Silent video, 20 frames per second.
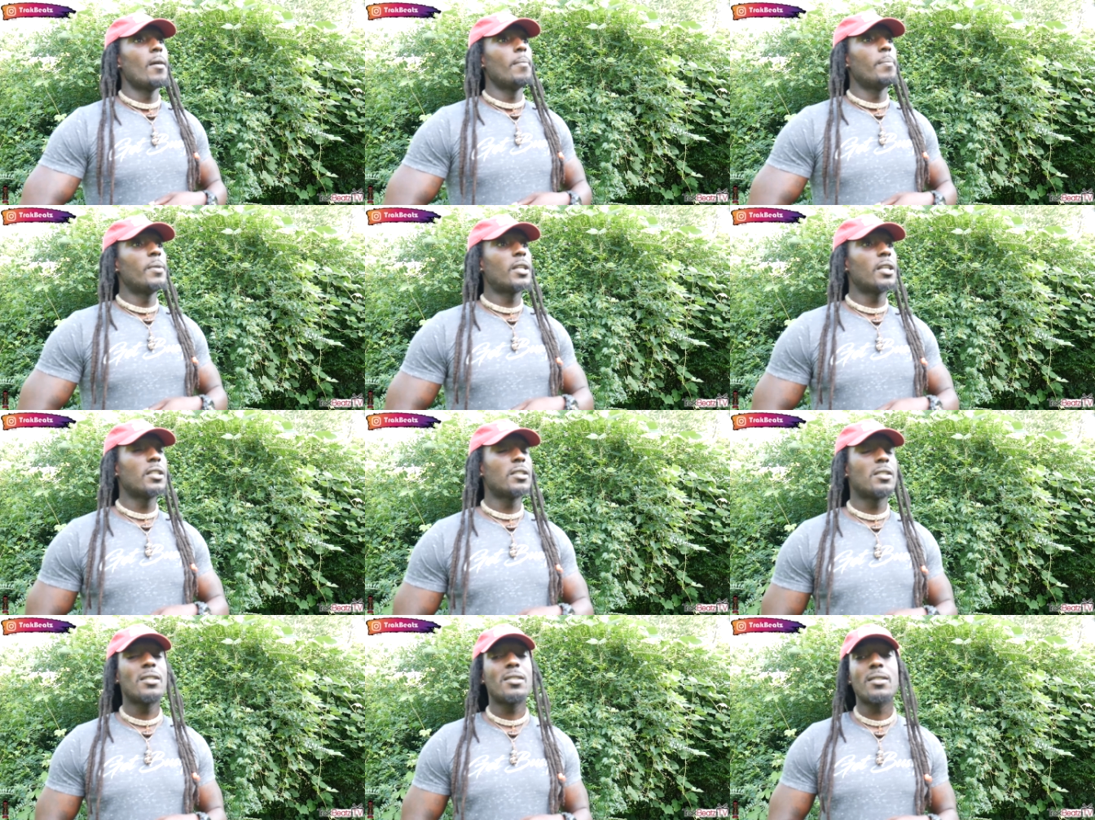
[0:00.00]

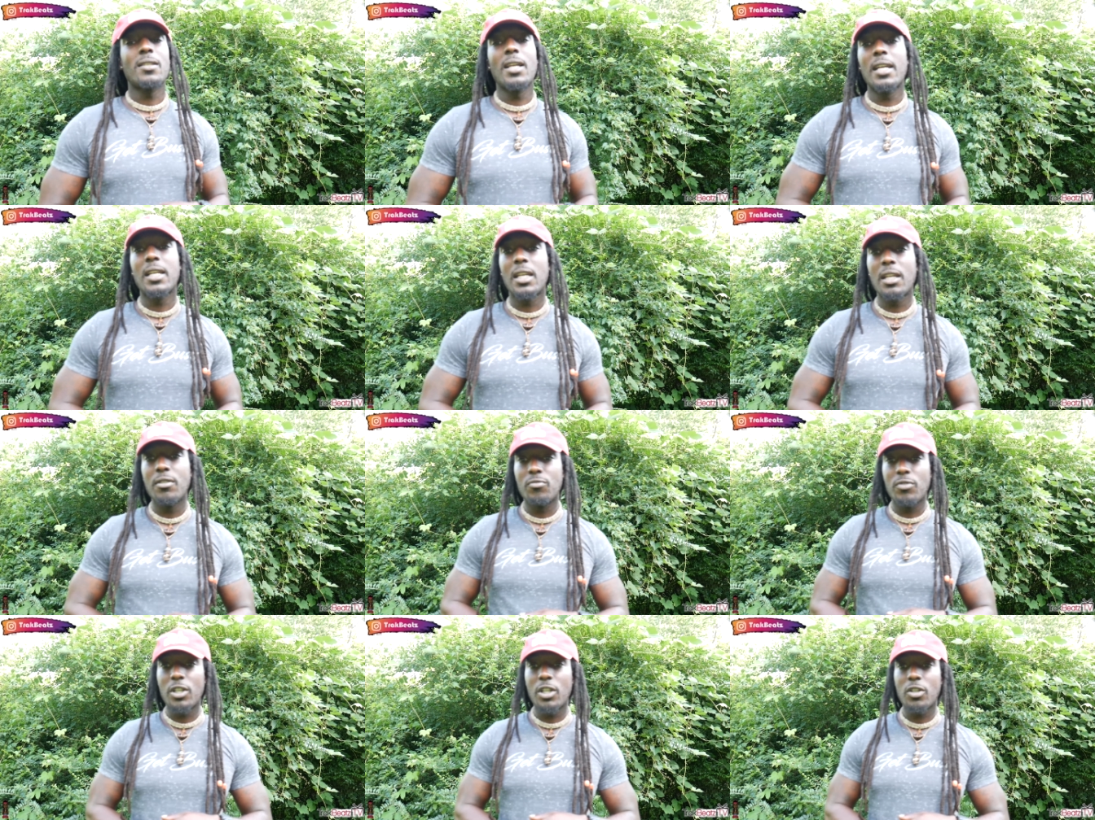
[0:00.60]
Because it's like
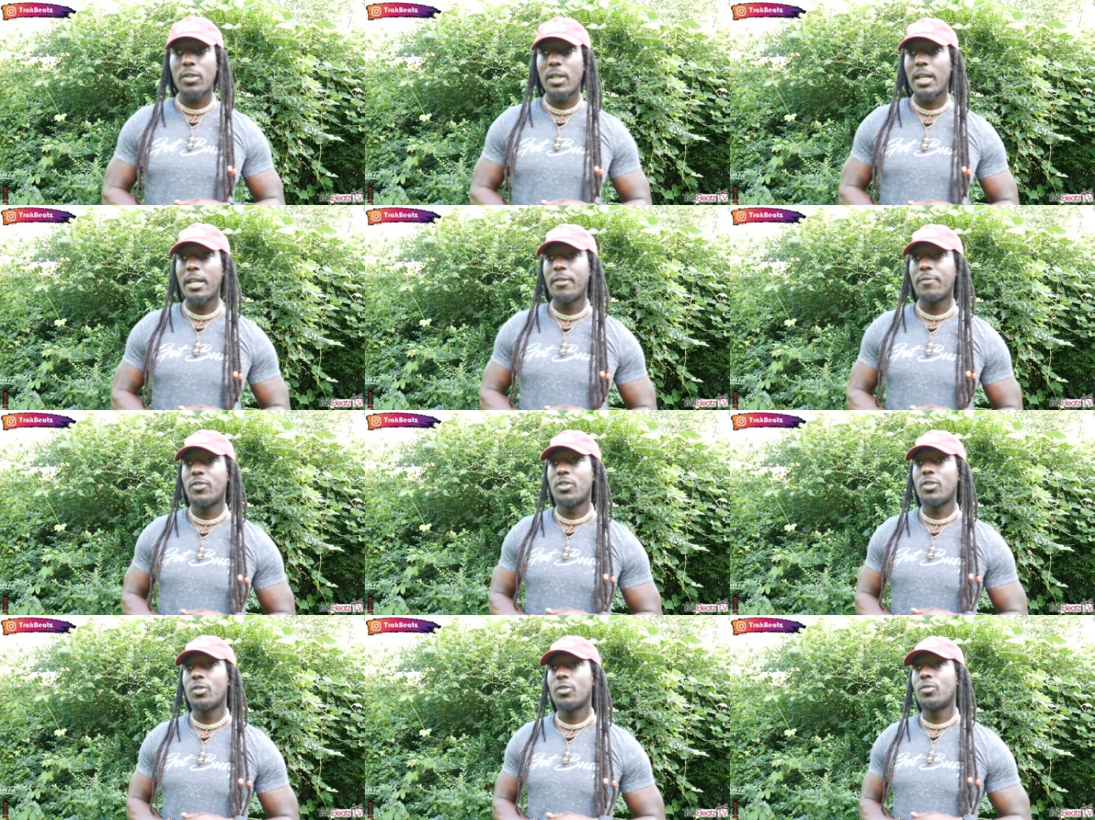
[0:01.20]
in real
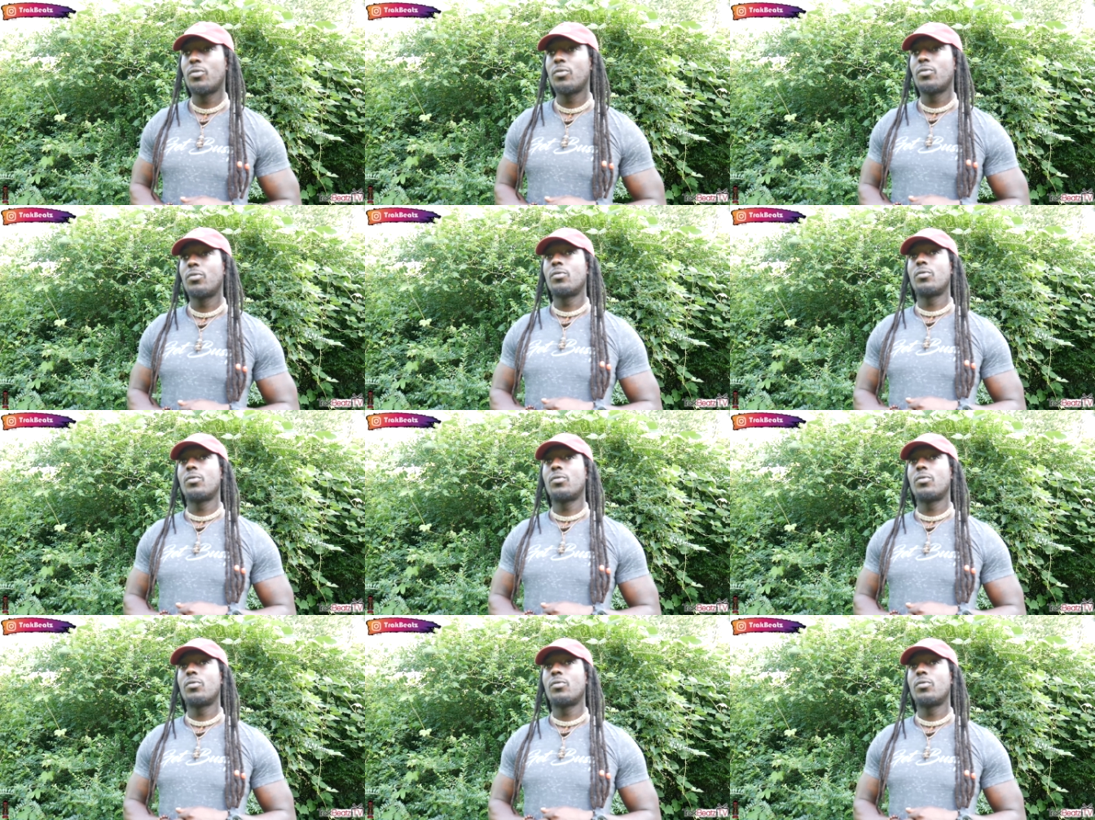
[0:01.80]
life too,